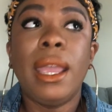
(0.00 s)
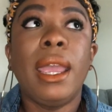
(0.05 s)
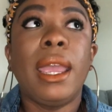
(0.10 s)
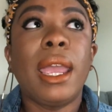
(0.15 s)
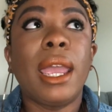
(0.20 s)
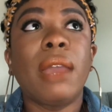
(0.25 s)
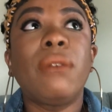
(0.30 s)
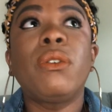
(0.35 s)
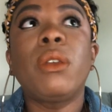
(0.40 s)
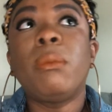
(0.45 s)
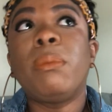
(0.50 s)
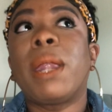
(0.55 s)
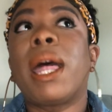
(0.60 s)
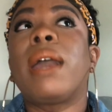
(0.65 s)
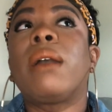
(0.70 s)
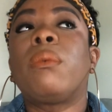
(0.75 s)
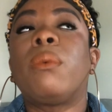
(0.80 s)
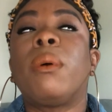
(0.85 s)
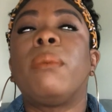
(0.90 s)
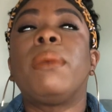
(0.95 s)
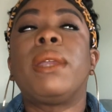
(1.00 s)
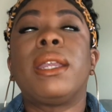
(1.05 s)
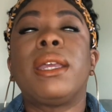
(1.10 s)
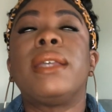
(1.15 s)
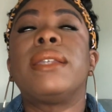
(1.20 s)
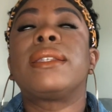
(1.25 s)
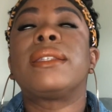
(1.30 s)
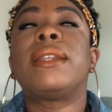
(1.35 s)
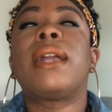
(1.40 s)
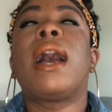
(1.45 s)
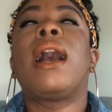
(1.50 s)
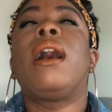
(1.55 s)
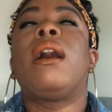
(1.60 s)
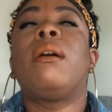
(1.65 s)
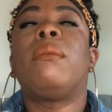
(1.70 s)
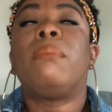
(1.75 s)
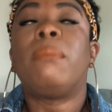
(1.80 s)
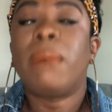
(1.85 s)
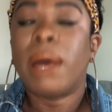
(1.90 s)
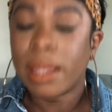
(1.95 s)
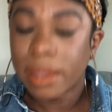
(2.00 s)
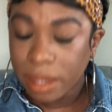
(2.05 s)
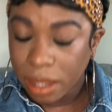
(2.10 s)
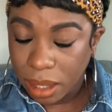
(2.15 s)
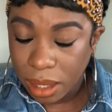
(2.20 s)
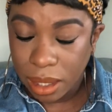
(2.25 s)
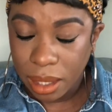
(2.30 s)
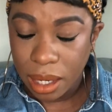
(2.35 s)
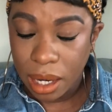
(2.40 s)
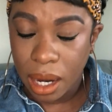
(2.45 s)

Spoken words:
Every Black woman is not a mother.